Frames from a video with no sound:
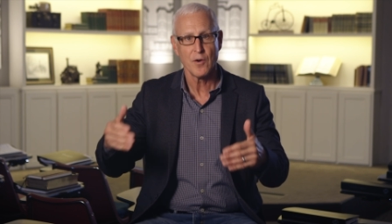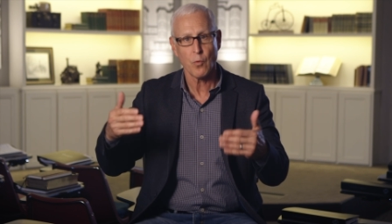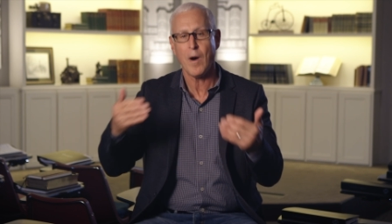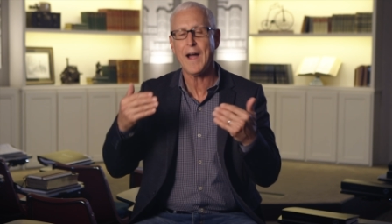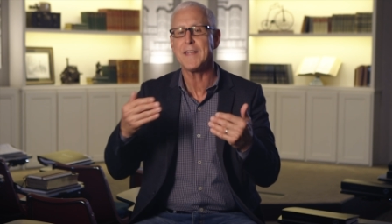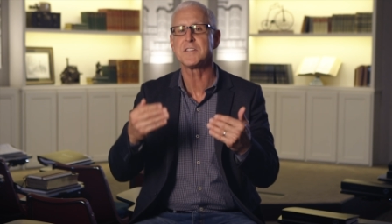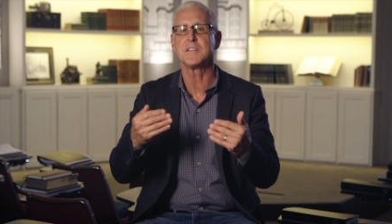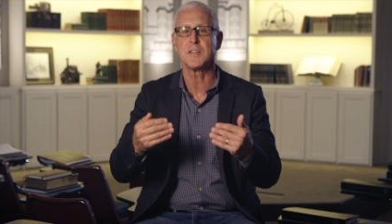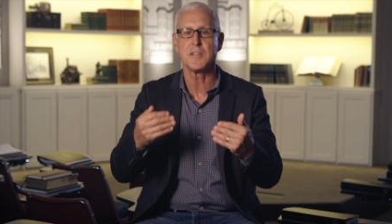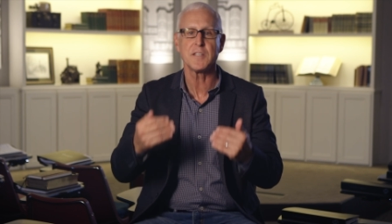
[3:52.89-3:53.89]
why is
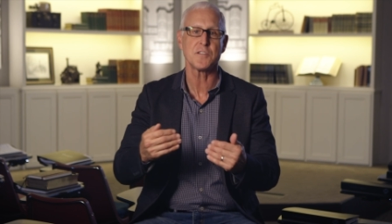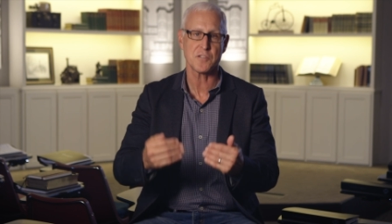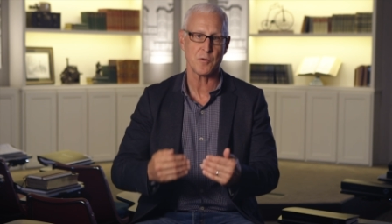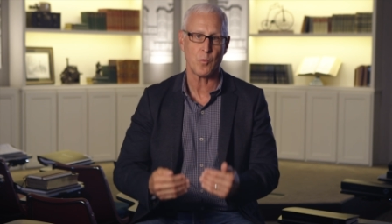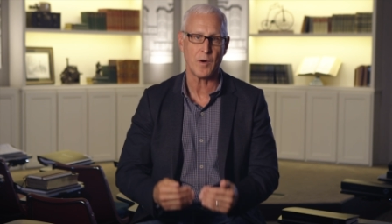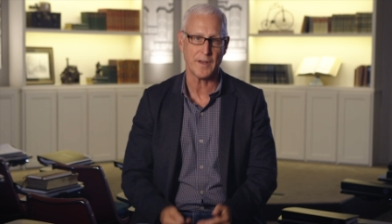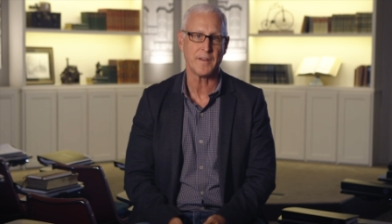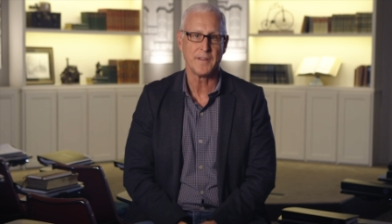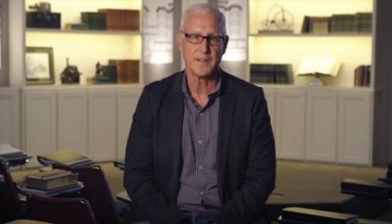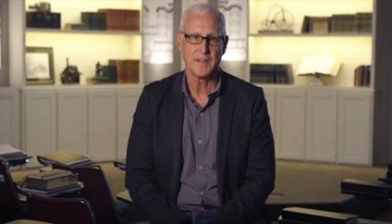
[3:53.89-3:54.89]
it that this is the
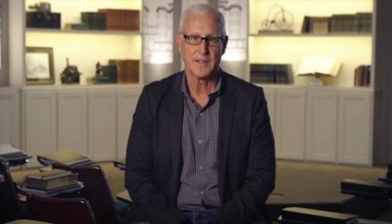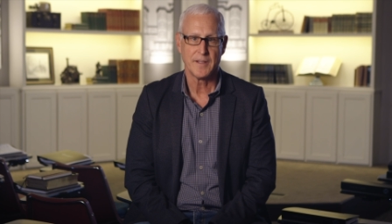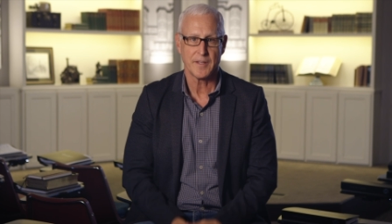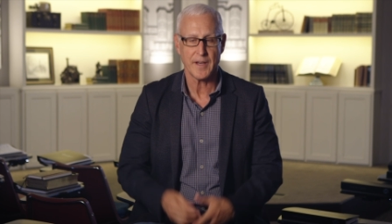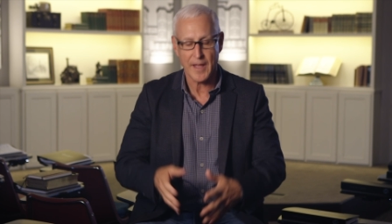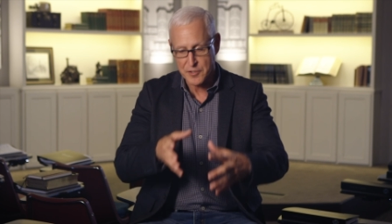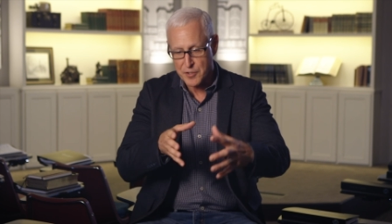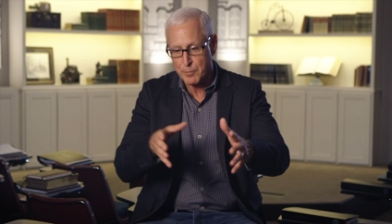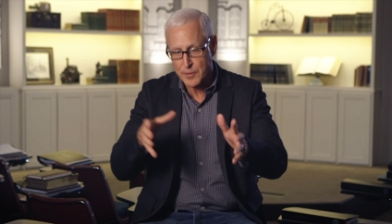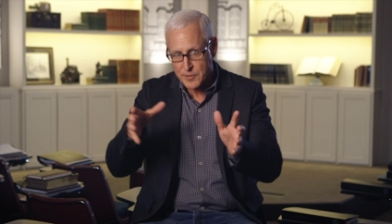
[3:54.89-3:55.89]
one that
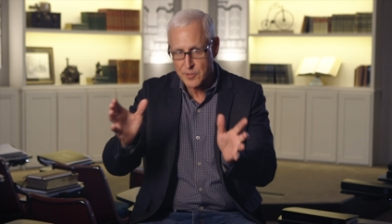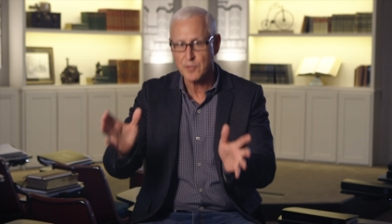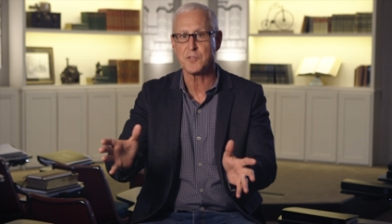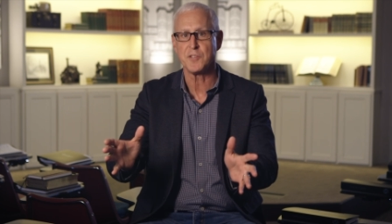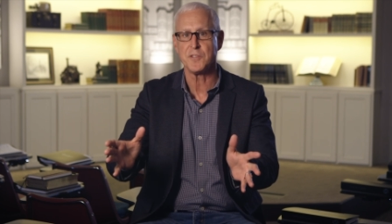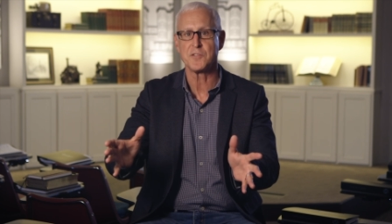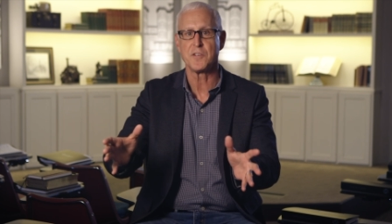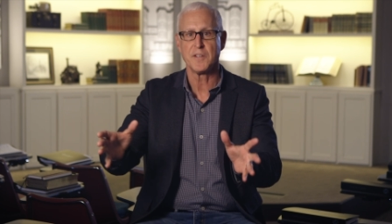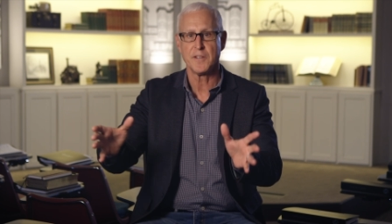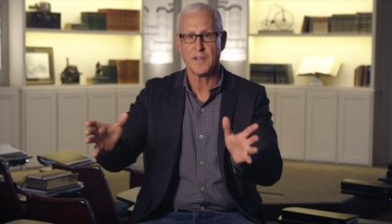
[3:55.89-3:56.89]
actually
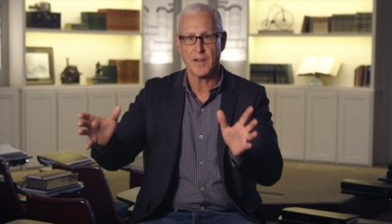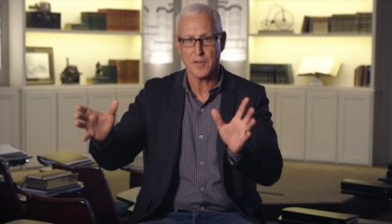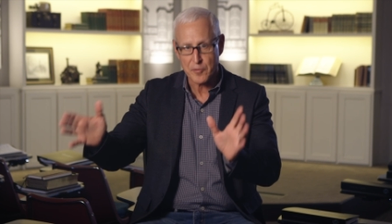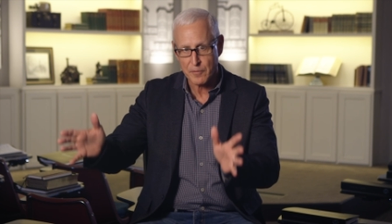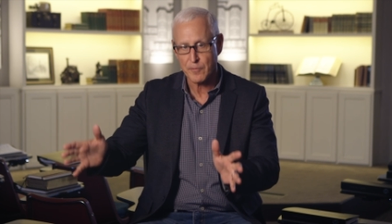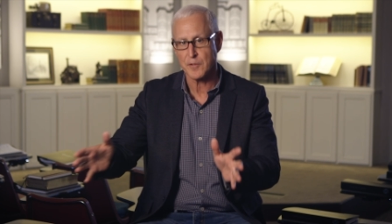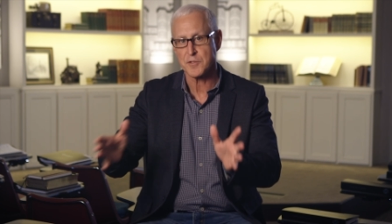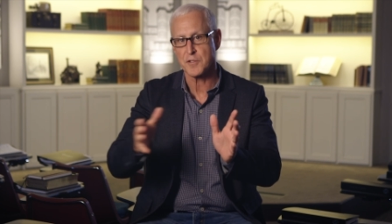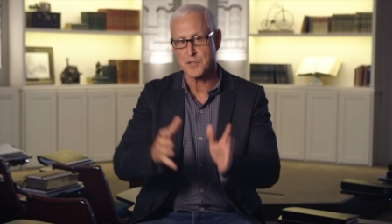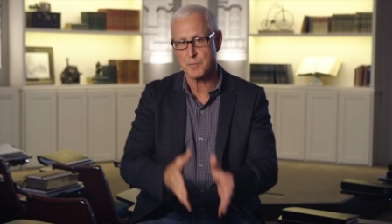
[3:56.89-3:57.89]
produces a
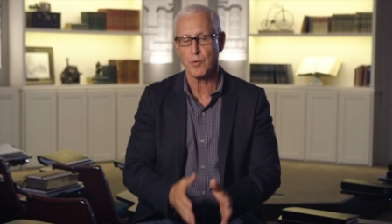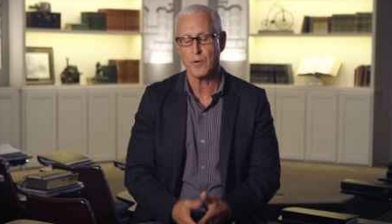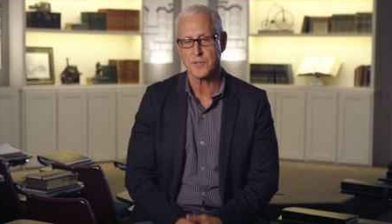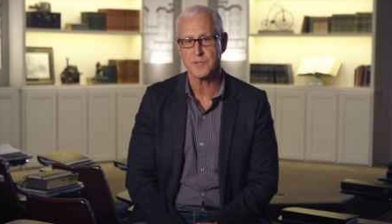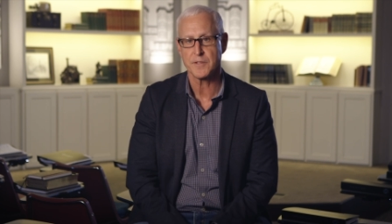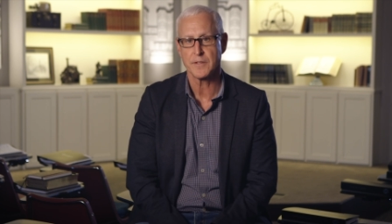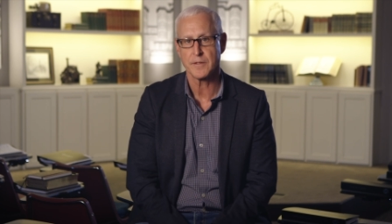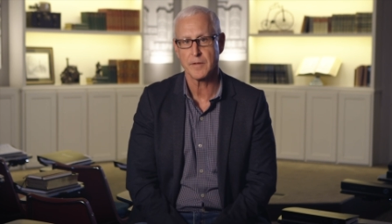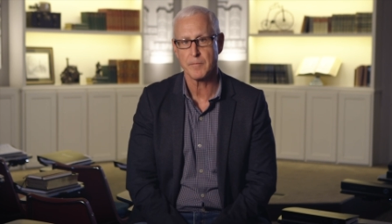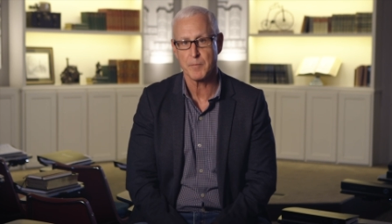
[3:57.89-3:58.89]
universe that supports
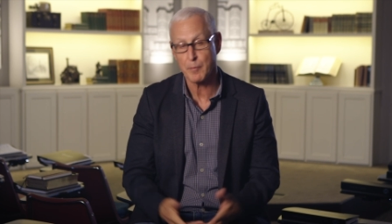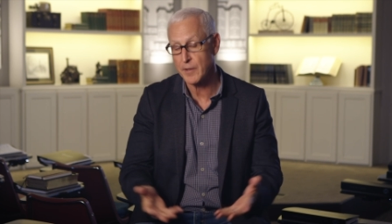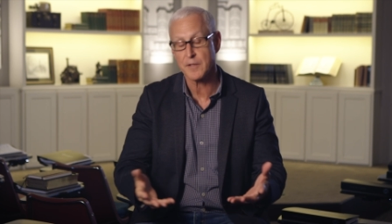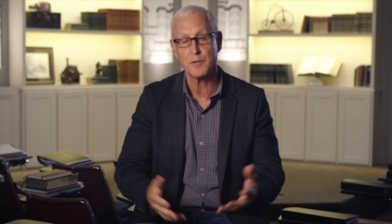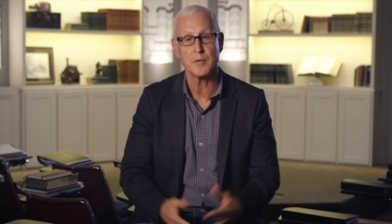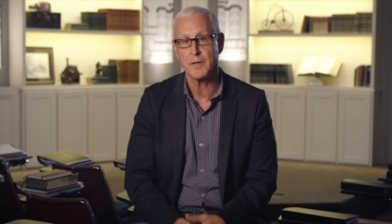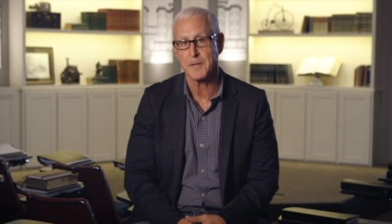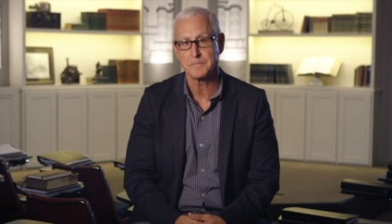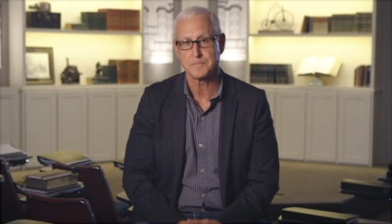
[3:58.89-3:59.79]
people like you and